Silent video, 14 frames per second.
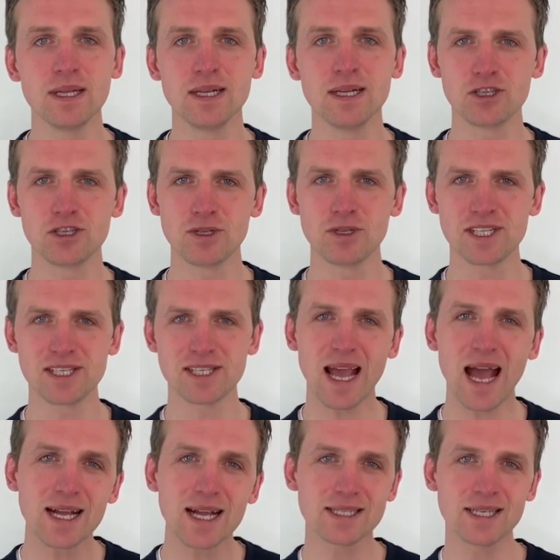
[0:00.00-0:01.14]
So
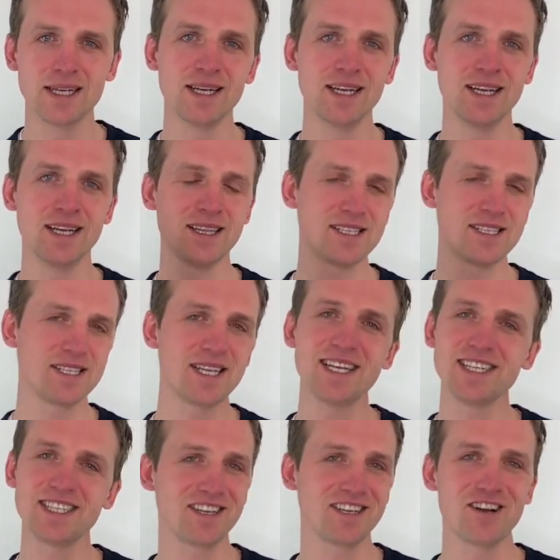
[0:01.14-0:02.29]
scatter the
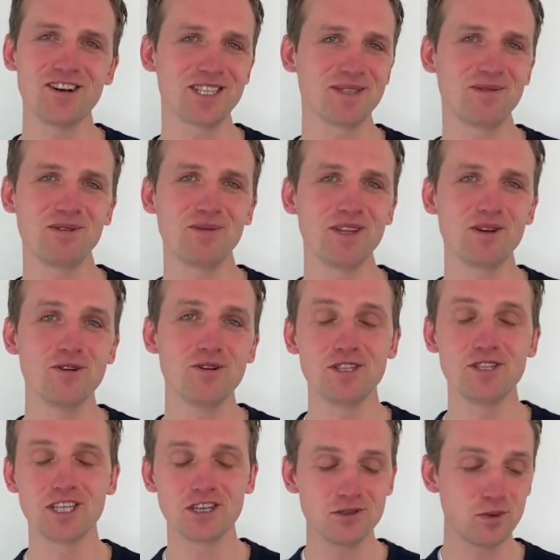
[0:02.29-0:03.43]
seeds of the gospel with your
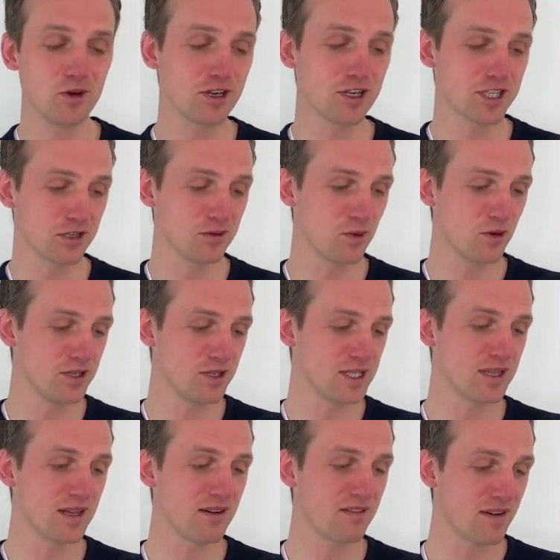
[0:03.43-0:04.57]
words, good works, good words,
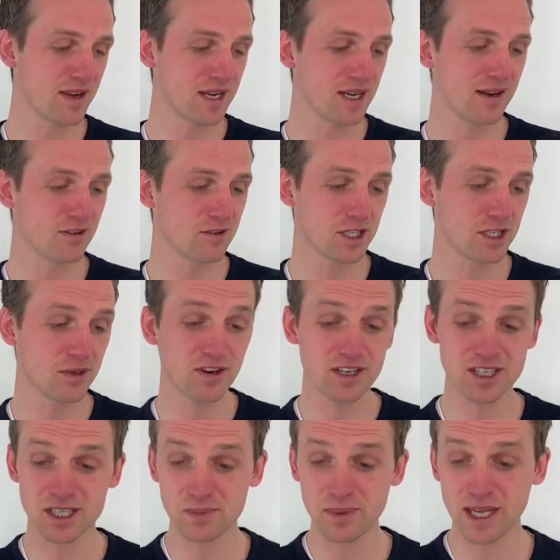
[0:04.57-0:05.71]
and then finally, of course, you've got to
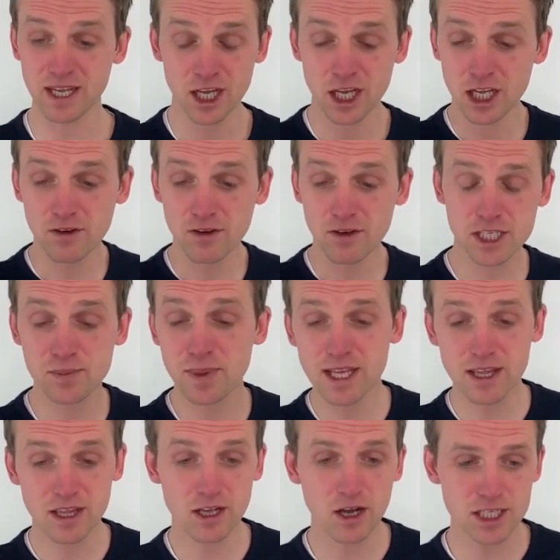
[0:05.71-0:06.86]
speak. You've got to speak
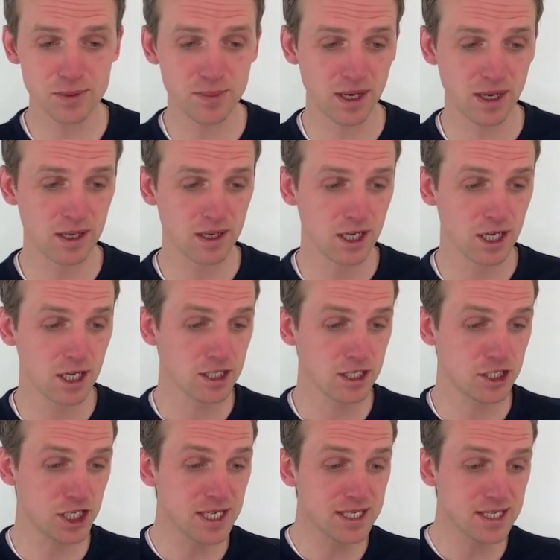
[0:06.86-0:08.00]
the gospel.
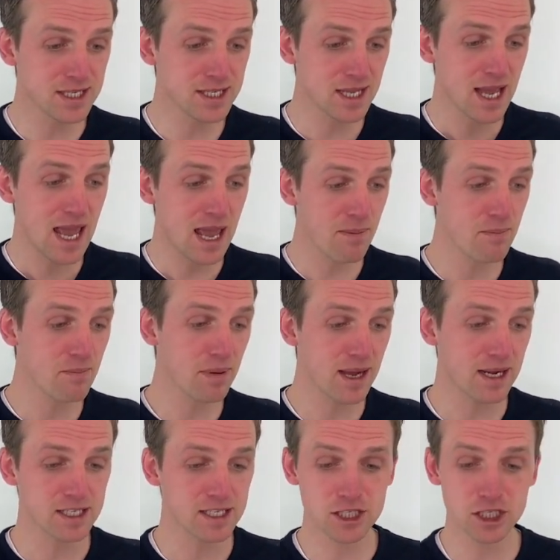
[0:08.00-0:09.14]
Jesus
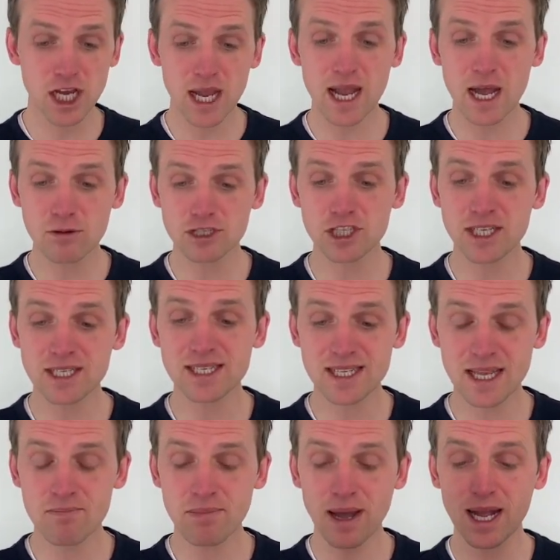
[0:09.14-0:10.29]
impacts, share how Jesus
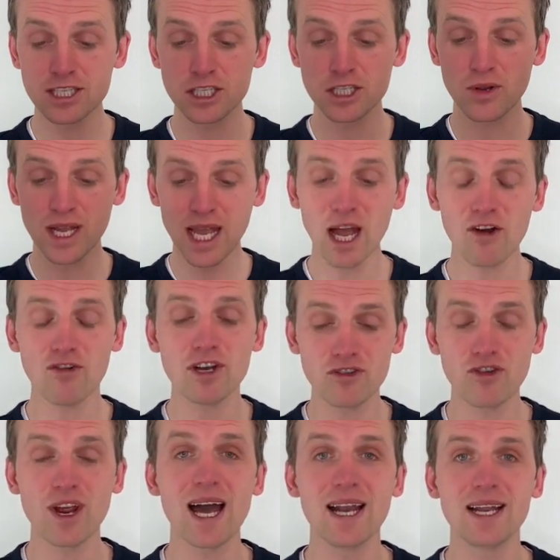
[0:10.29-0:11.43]
impacts your current
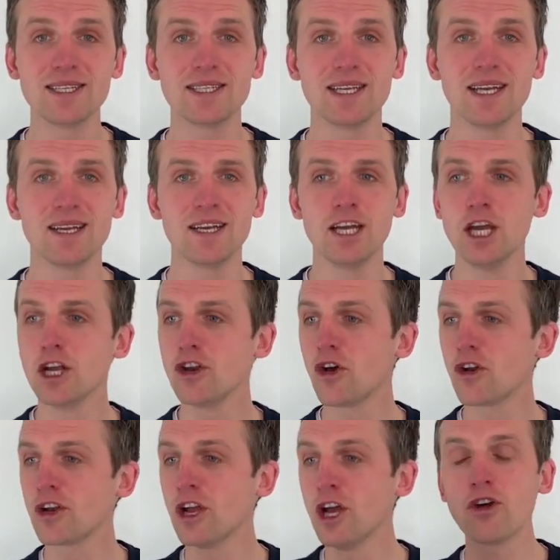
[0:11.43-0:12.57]
reality.
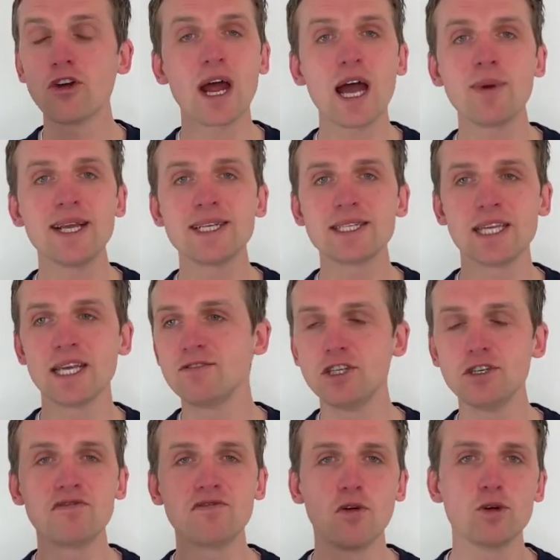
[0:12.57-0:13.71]
Not, not how he saved you
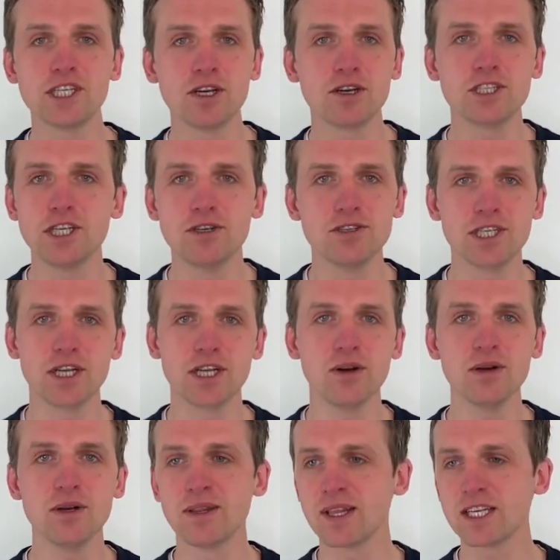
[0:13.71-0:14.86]
40 odd years
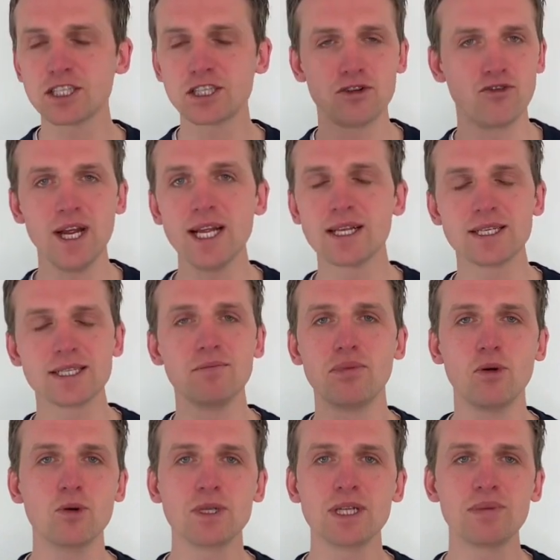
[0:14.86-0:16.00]
ago. That's great, that's
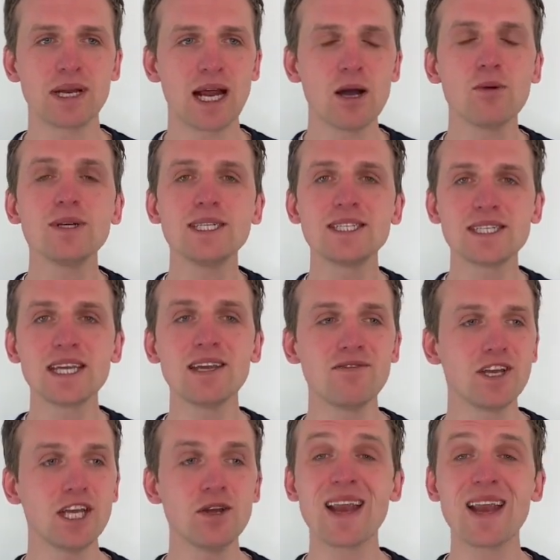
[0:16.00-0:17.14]
important, but how is he
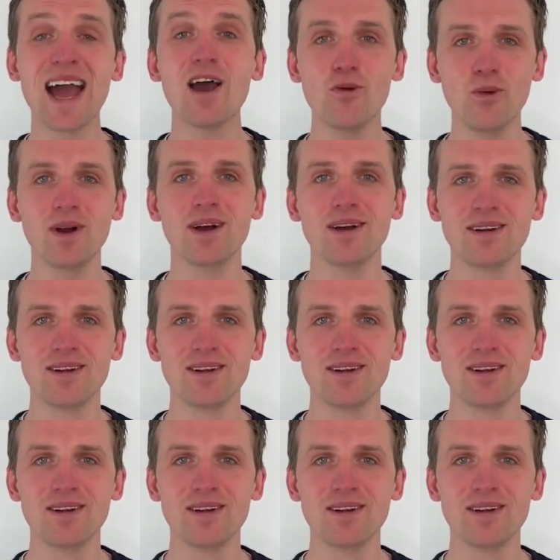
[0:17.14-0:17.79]
saving you now?